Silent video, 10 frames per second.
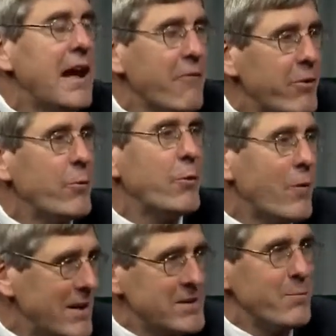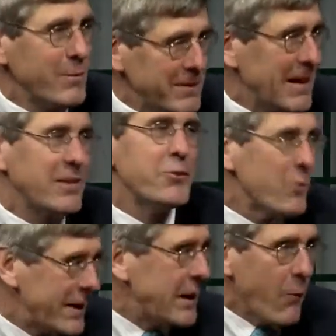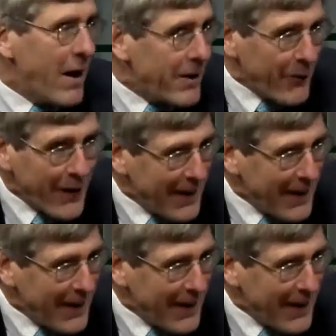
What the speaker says: everyone wants to protect the drinking water,